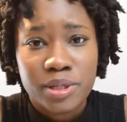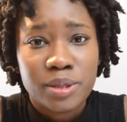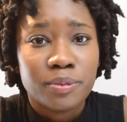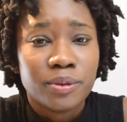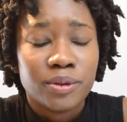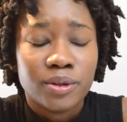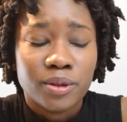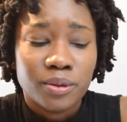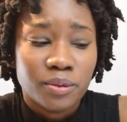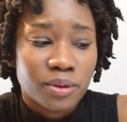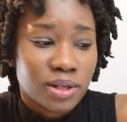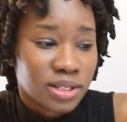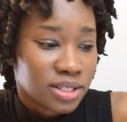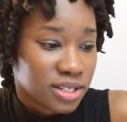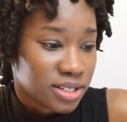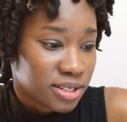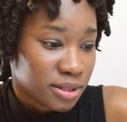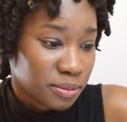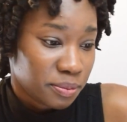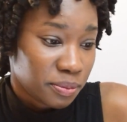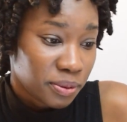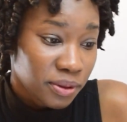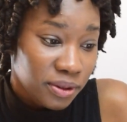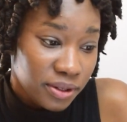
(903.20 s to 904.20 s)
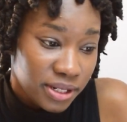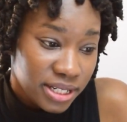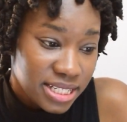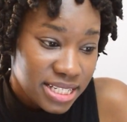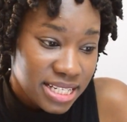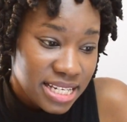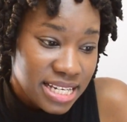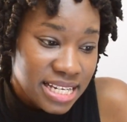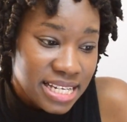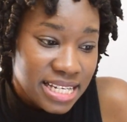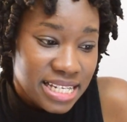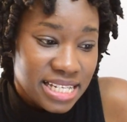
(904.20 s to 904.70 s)
people don't want to
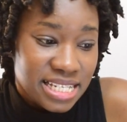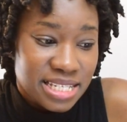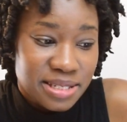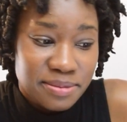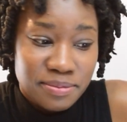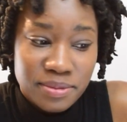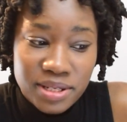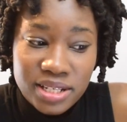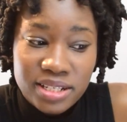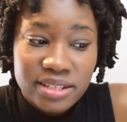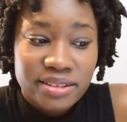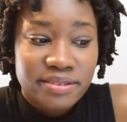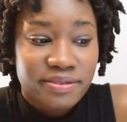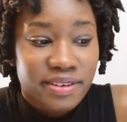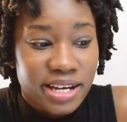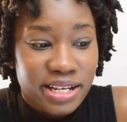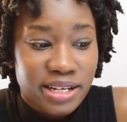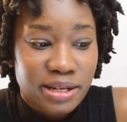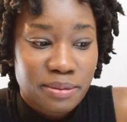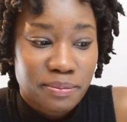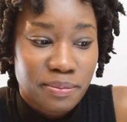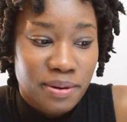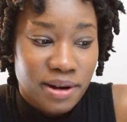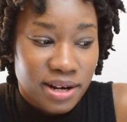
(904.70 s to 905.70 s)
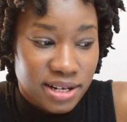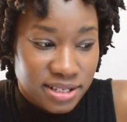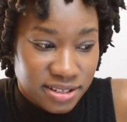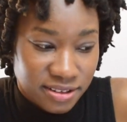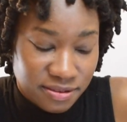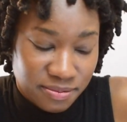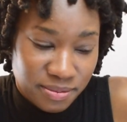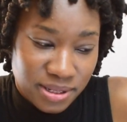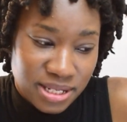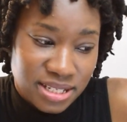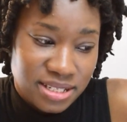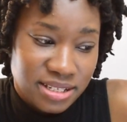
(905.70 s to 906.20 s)
support, is me defining parts
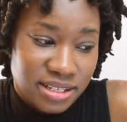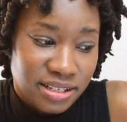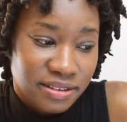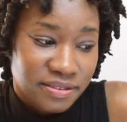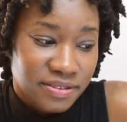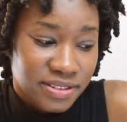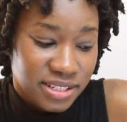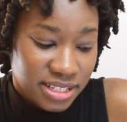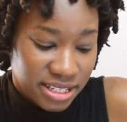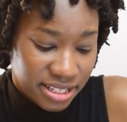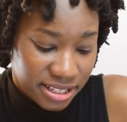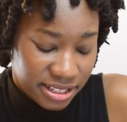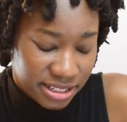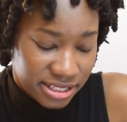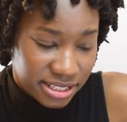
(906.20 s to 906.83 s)
of myself,